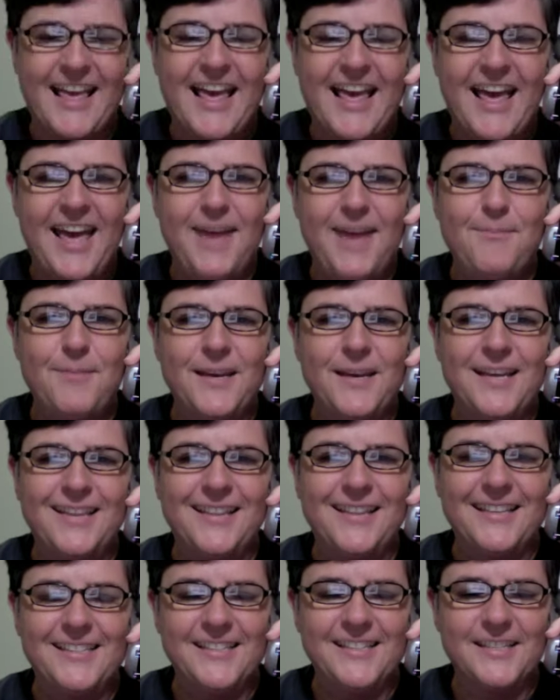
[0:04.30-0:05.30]
Hey Ben,
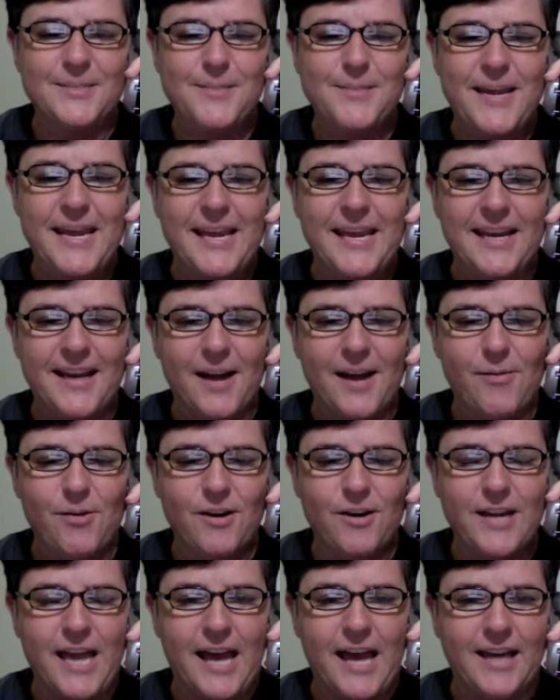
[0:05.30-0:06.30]
this is me. How
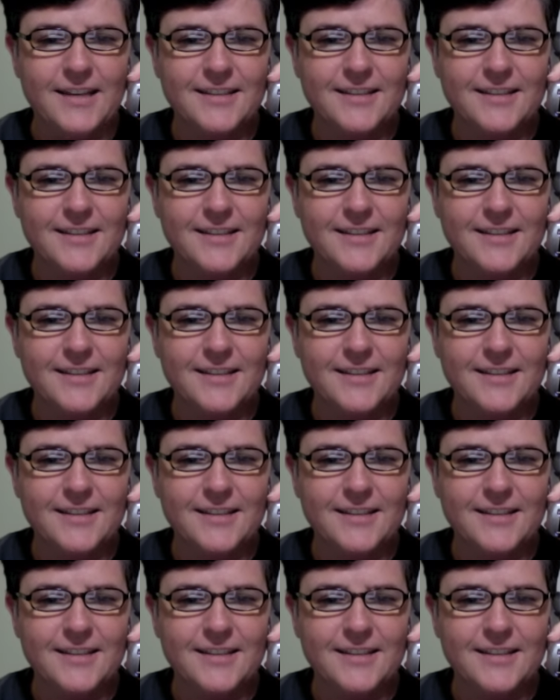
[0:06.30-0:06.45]
are ya?